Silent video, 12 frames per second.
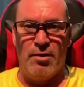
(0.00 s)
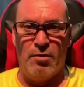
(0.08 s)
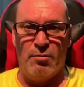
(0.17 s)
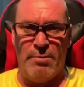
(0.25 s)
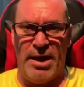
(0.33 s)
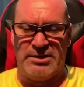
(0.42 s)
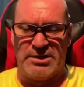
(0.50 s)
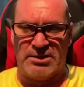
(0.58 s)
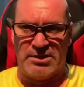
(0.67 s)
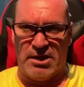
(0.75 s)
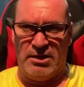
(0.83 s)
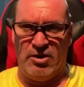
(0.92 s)
makes
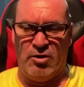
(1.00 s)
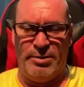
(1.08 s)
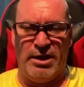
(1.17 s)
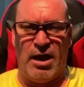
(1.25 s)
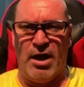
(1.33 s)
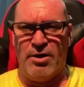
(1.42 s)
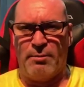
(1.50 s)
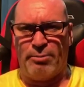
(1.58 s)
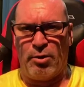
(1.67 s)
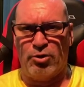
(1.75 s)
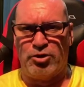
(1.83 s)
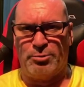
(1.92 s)
us a little bit
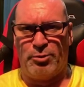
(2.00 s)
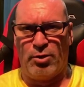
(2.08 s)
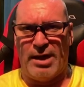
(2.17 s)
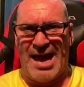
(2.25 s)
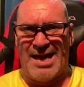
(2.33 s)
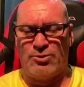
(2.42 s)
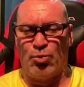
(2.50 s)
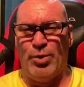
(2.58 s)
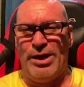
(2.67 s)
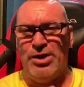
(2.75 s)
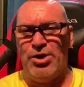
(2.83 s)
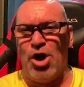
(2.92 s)
unapproachable, as
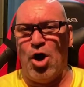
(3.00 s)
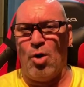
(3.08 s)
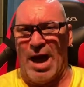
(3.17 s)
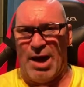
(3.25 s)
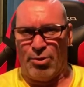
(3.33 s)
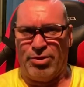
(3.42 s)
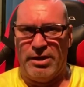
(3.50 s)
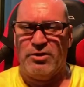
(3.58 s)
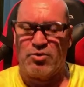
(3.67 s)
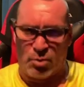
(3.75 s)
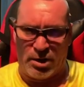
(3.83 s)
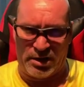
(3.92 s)
we know how
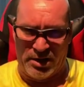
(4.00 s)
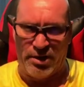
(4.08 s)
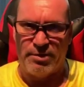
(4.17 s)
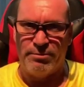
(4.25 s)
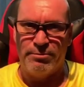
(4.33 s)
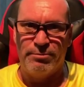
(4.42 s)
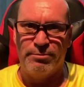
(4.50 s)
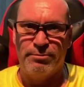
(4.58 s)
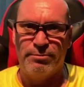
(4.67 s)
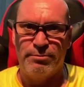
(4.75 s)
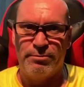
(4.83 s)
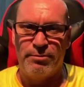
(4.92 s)
things work here,
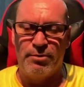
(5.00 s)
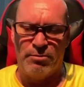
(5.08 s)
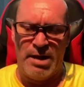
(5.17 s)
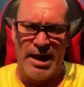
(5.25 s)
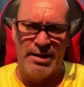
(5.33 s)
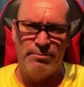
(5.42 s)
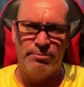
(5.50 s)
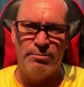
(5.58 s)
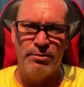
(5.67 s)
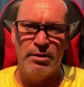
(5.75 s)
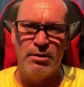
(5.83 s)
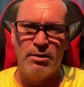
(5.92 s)
right?
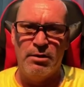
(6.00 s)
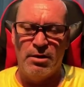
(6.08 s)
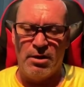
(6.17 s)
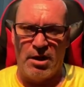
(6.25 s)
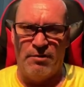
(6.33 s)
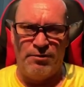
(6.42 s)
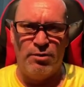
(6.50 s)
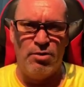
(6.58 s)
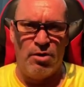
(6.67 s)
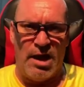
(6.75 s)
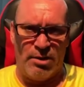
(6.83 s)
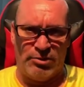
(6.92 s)
If you
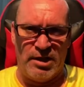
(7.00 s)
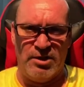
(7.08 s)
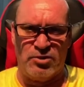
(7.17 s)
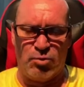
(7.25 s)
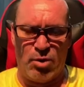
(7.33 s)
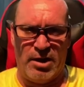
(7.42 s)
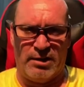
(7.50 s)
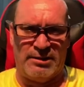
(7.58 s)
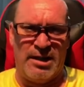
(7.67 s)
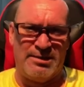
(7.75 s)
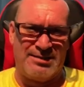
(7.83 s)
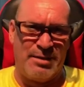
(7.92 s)
know how things work,
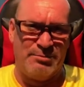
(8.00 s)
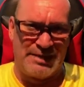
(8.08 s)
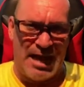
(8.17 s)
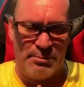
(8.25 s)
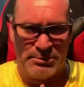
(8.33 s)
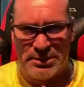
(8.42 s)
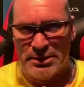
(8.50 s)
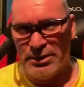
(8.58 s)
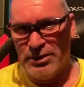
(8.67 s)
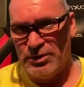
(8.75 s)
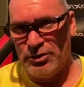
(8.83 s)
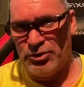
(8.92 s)
then sometimes
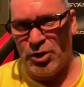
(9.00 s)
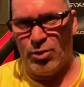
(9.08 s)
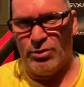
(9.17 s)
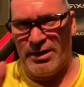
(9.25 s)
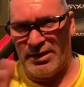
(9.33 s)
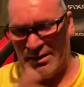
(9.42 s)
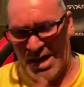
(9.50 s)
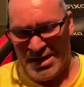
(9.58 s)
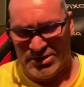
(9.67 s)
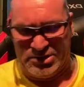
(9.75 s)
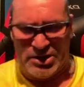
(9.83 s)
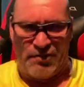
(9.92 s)
you don't let a lot
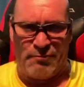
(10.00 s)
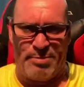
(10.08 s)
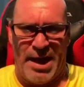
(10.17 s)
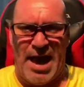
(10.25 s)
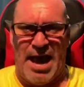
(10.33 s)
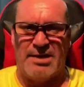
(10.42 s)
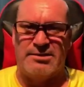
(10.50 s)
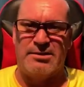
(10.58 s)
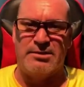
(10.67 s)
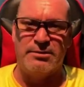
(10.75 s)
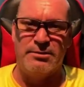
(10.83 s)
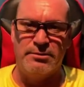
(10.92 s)
of stuff pass.
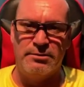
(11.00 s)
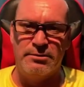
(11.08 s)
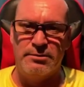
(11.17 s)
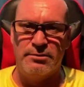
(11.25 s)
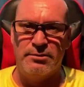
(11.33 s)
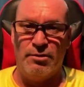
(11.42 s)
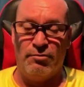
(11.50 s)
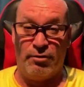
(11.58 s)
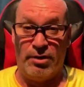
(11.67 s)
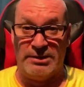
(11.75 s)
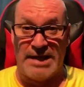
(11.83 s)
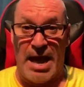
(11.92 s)
For
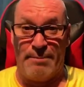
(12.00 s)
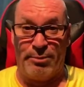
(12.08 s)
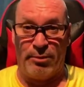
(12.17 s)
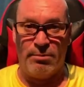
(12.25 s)
example,